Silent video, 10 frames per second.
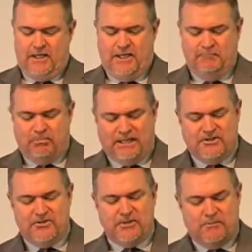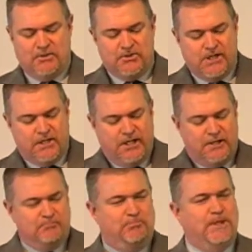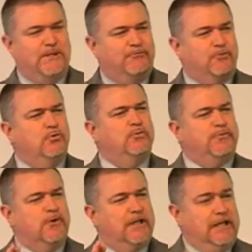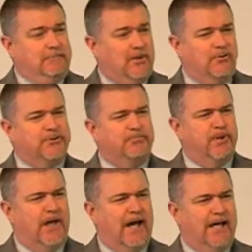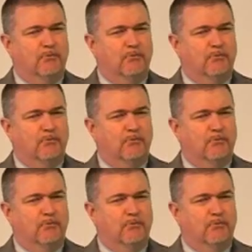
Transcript: He blessed them and said, be fruitful and multiply.